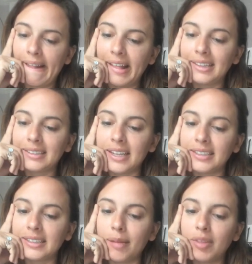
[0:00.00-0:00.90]
It's like
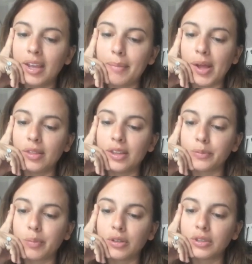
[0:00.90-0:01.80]
something about this
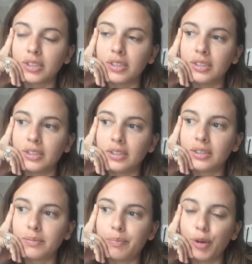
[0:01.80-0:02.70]

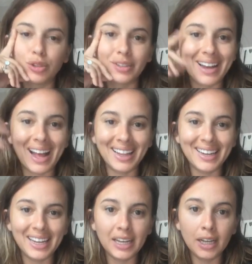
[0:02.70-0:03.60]
person's
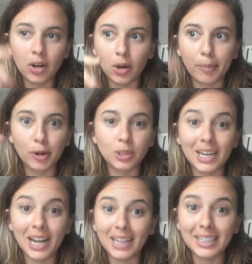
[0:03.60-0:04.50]
personality or
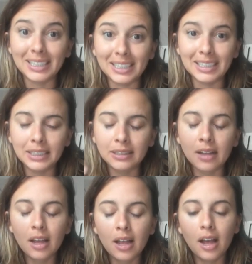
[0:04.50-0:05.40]
personalities
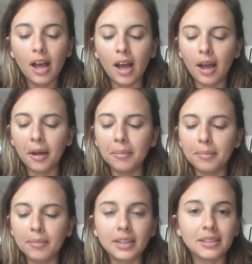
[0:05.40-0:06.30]

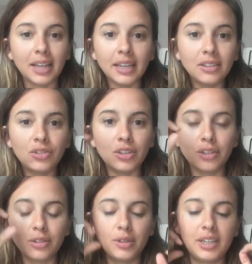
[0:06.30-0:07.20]
excites you.
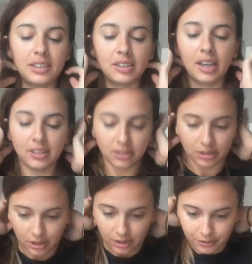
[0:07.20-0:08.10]
It excites
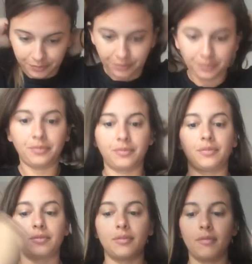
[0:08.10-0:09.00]
you.
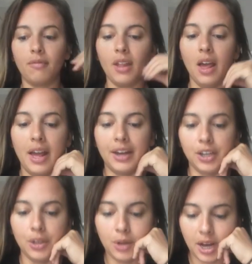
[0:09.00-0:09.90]
And
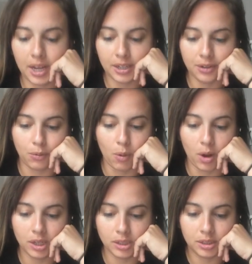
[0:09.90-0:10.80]
you kind of
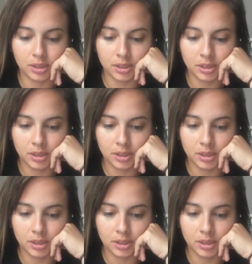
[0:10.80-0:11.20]
want